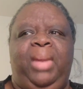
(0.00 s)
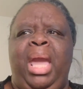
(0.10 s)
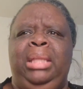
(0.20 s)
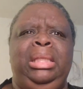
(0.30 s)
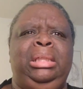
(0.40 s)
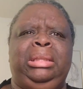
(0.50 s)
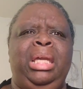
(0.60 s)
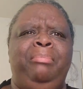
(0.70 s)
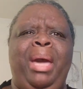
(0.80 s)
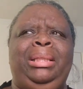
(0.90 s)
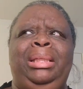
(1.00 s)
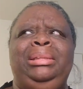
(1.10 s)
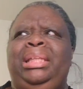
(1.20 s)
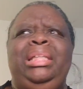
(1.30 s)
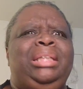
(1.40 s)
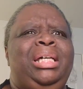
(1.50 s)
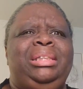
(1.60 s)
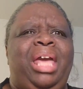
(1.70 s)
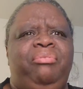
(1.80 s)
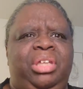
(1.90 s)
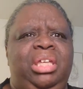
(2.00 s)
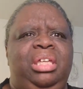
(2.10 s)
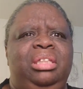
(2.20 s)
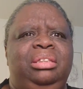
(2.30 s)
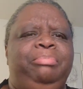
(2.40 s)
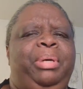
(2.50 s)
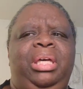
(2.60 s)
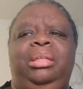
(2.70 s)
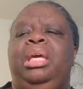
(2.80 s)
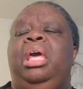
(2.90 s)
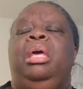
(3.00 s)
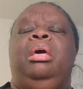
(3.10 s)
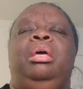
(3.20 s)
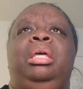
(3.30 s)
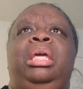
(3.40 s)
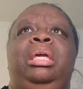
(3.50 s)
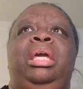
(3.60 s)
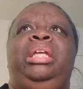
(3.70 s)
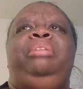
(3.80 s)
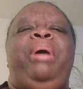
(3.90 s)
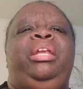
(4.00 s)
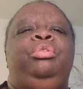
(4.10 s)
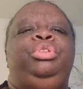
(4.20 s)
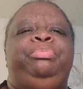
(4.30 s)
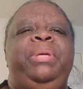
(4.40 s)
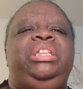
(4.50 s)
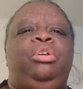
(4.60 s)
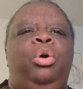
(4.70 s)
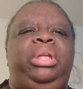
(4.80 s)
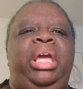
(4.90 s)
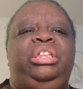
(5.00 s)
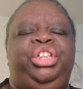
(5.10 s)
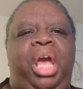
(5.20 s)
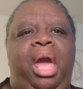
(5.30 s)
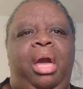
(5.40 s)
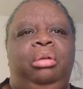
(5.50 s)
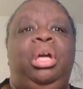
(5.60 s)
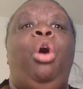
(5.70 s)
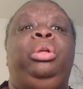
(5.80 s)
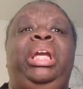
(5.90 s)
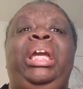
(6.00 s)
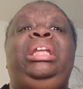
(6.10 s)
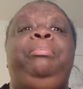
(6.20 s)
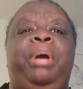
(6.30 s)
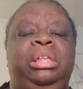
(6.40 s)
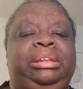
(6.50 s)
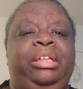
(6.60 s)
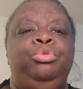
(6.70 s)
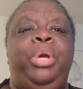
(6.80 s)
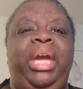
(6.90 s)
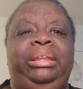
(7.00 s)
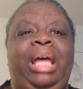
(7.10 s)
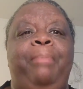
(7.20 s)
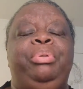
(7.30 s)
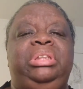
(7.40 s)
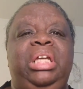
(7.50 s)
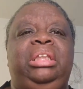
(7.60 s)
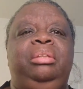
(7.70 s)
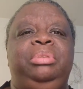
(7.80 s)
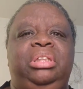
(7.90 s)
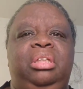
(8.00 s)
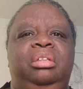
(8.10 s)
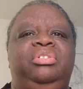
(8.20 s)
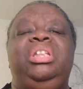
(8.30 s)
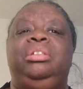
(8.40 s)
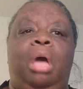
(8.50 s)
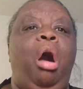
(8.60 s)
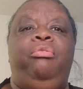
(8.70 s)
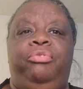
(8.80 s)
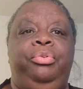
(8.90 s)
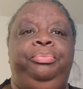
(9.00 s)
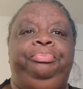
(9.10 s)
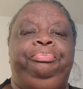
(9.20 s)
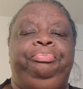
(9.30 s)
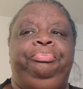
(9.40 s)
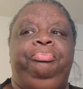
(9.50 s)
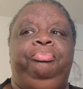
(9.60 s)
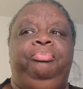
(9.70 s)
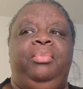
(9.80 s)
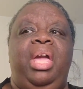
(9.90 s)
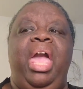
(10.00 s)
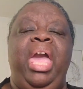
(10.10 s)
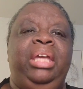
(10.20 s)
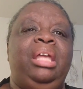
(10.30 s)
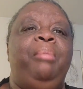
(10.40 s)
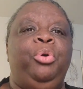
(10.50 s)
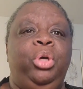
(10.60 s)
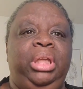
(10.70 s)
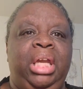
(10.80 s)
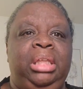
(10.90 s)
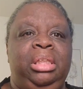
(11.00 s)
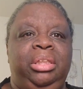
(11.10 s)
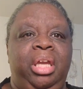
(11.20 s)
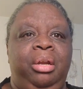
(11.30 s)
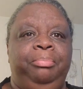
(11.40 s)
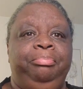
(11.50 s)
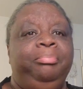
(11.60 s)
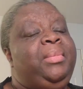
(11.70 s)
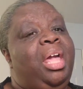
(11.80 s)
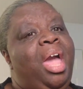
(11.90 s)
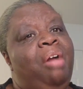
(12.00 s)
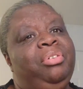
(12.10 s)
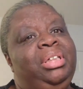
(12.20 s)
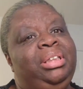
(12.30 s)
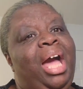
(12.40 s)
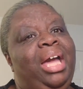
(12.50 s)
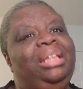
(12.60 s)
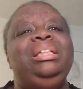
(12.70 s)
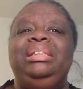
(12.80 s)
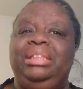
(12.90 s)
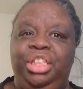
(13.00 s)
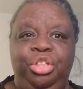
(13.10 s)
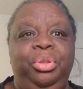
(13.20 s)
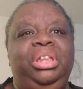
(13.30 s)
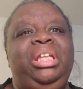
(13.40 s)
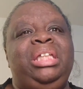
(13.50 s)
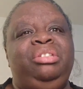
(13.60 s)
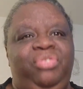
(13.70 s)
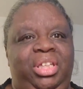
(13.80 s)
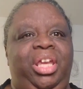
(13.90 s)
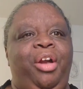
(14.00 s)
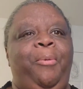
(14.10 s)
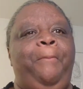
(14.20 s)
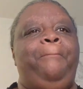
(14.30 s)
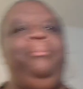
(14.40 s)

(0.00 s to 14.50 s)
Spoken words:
And then the thing about it is, he does have kids. But anybody who speaks on a child, on any person who cannot protect themselves, is awful. And I'm going to end it there. Have a good night. See you in the next video.